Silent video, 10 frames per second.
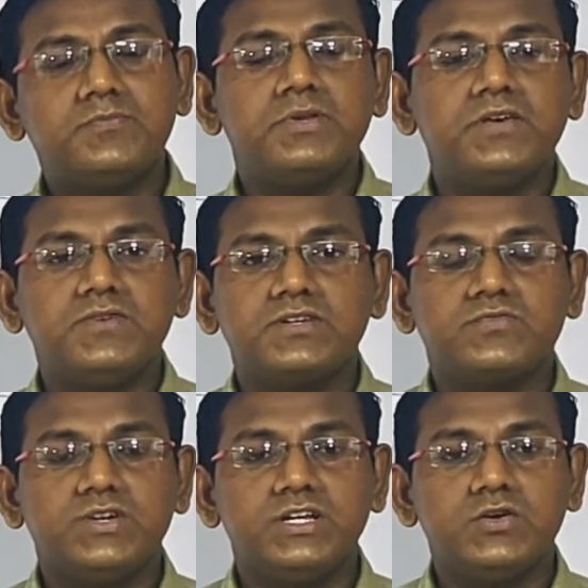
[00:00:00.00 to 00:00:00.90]
the previous
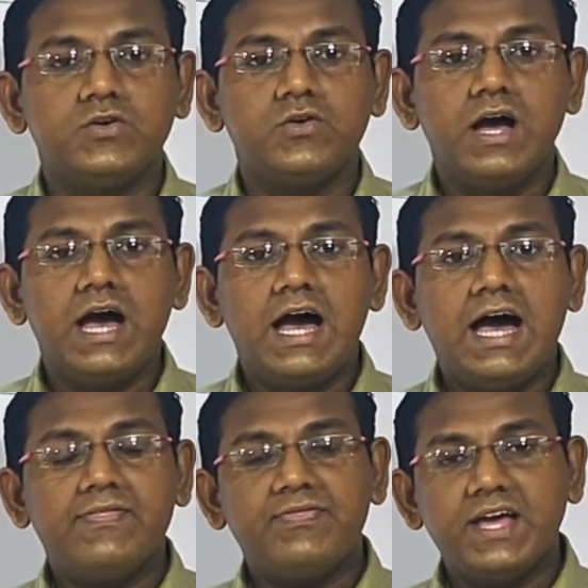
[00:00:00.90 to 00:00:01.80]
video
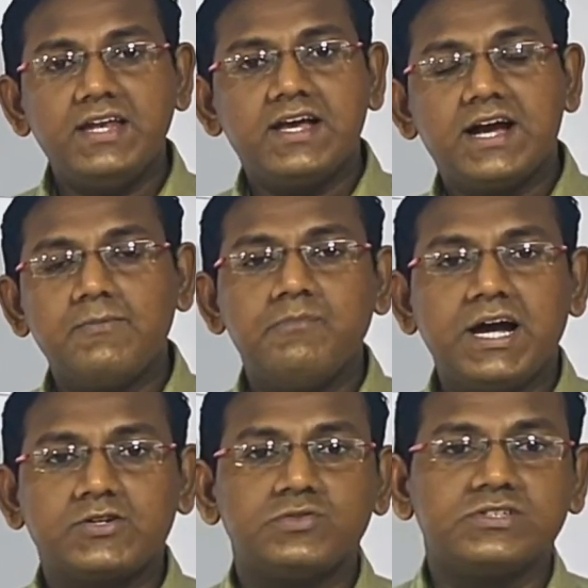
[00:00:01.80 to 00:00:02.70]
and then come
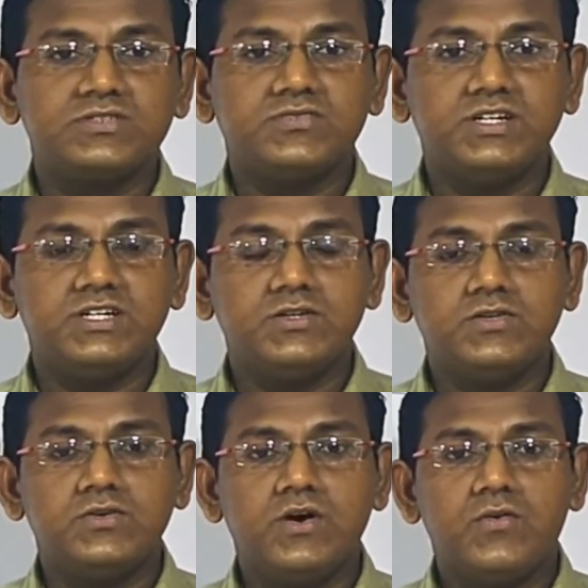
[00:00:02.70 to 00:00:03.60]
back to this
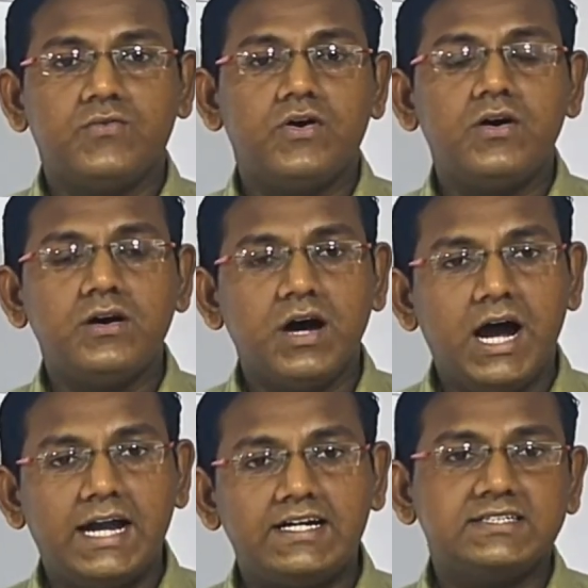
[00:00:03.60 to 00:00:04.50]
video for
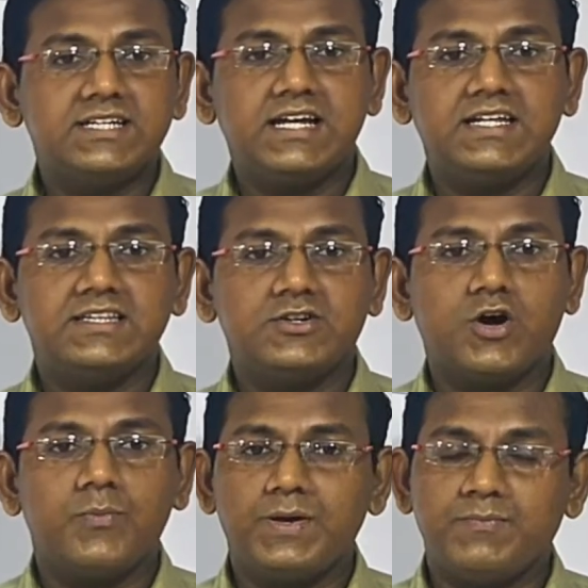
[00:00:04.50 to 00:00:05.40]
understanding the
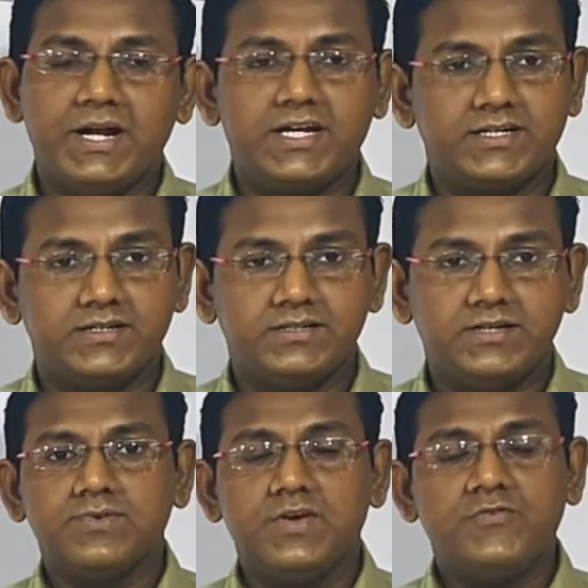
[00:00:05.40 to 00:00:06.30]
topic better.
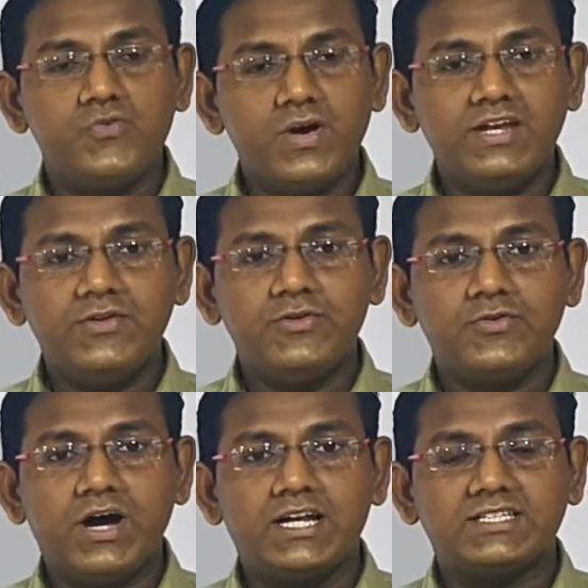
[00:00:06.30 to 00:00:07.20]
If you are new to
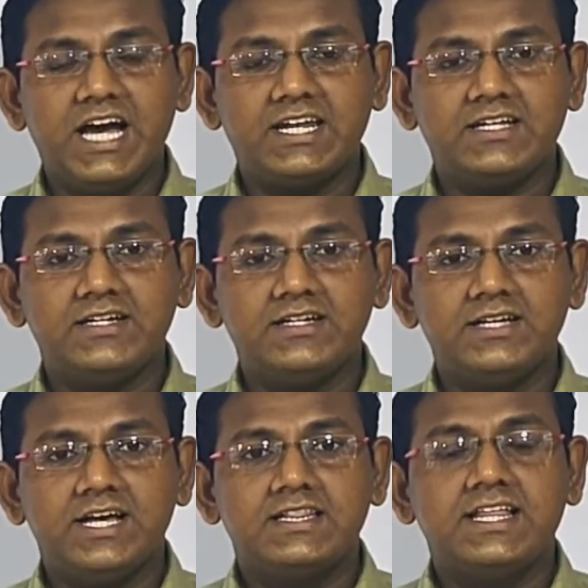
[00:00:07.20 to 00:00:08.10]
our channel,
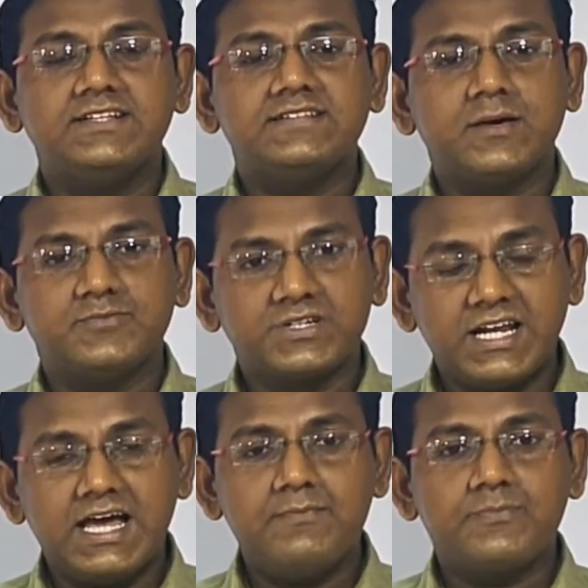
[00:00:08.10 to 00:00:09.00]
then
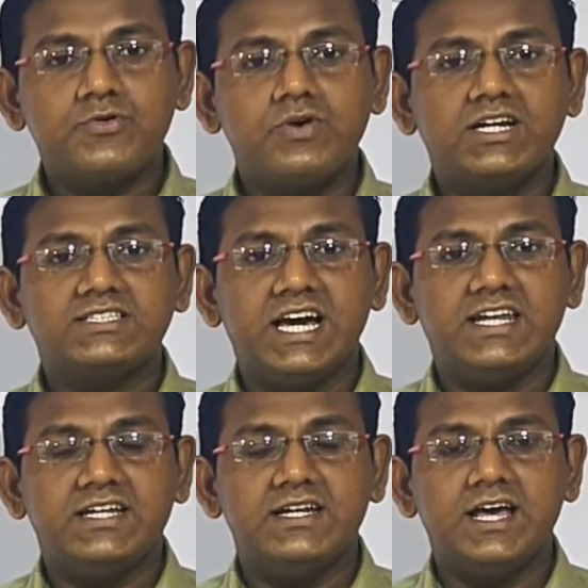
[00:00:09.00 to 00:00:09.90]
subscribe to our
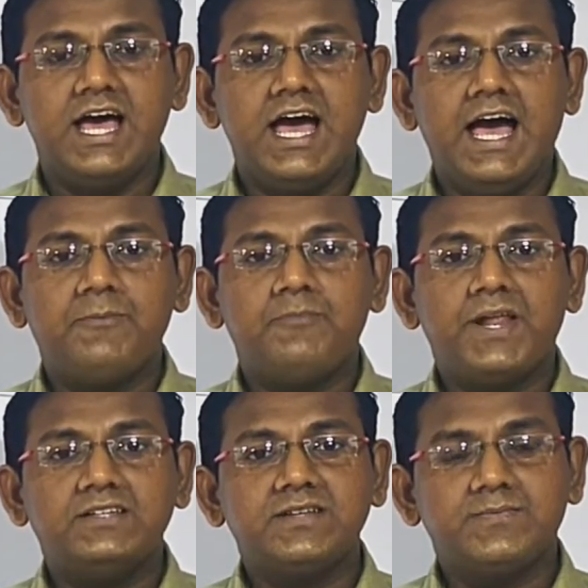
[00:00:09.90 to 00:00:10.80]
channel and
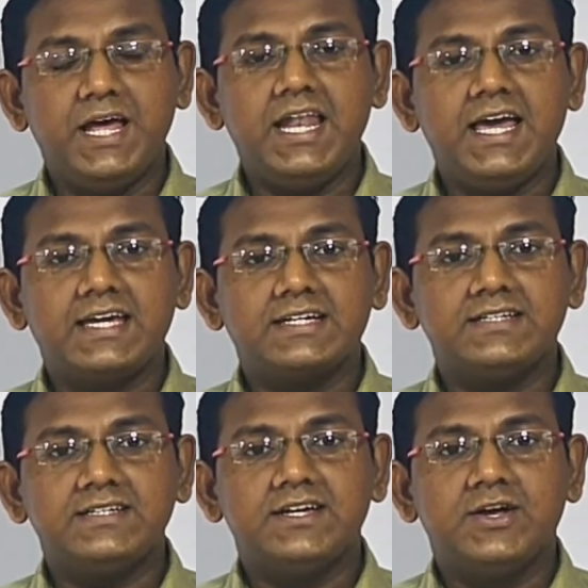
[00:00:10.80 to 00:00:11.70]
press the bell
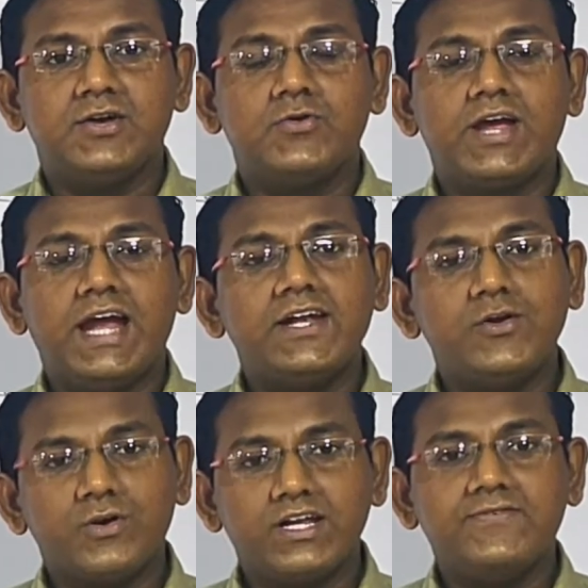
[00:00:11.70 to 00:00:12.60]
icon to get
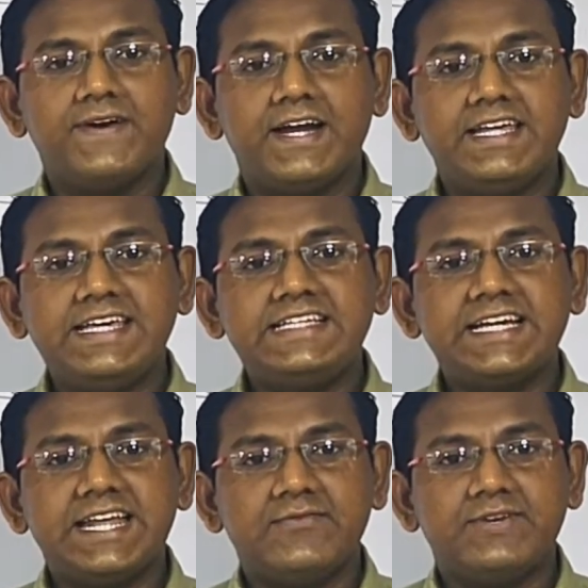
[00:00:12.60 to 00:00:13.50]
notified each
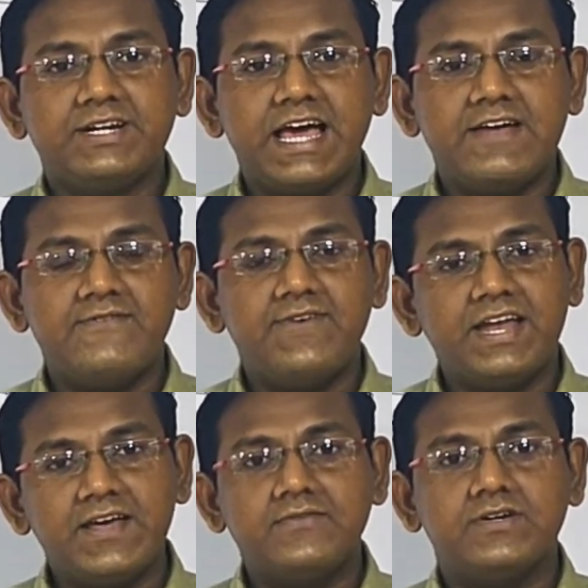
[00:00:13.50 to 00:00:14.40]
and every time
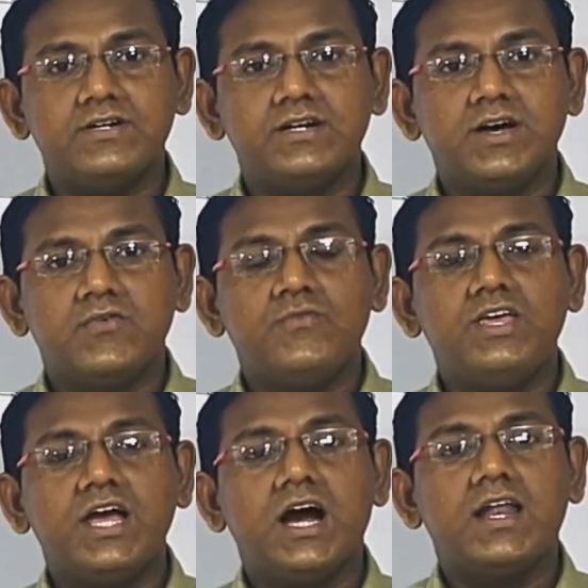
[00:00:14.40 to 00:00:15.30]
whenever
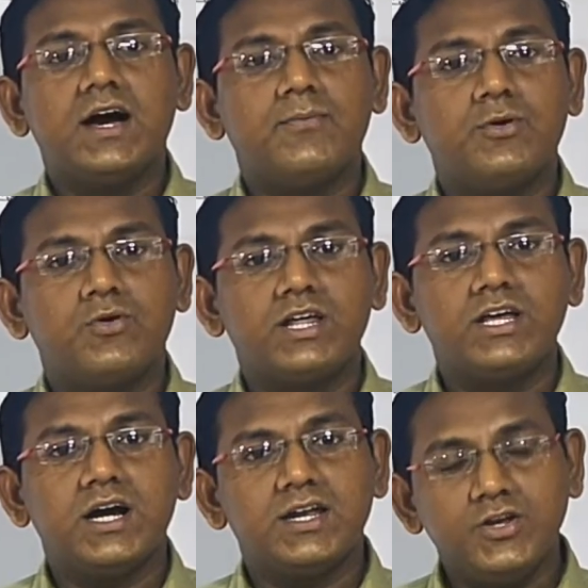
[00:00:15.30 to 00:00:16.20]
we are
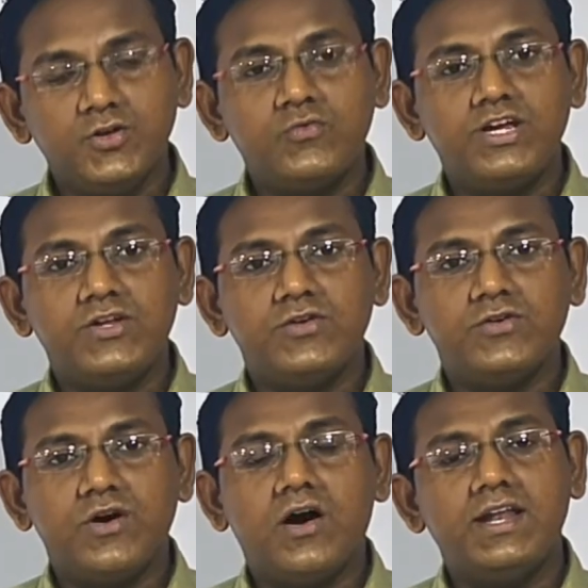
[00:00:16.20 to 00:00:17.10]
uploading a new
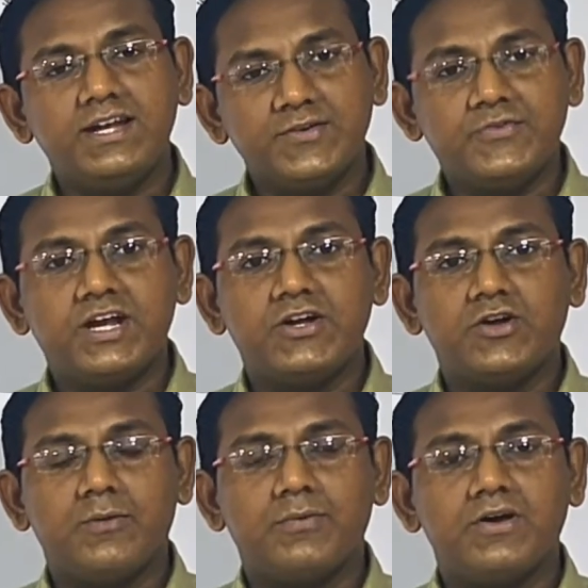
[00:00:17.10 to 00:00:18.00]
video on a different
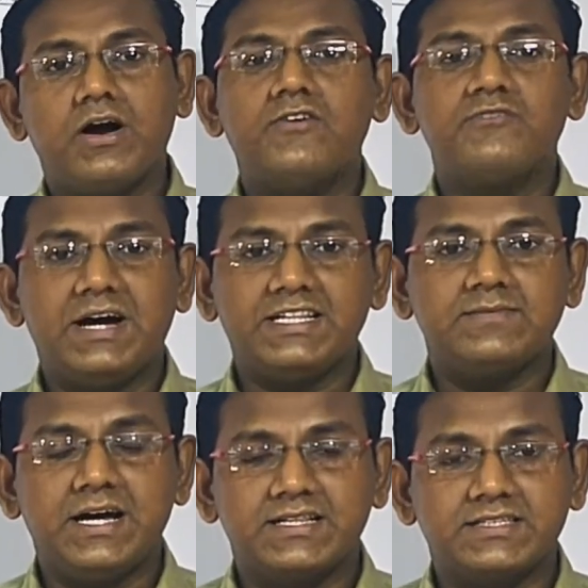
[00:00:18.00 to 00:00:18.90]
topic of
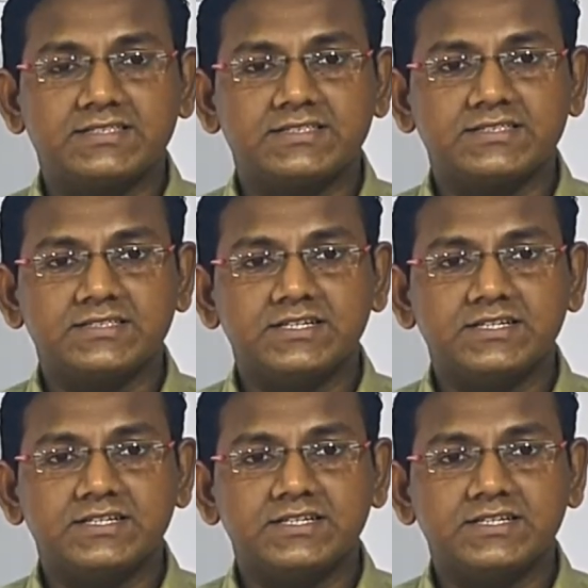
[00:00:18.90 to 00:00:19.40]
mathematics.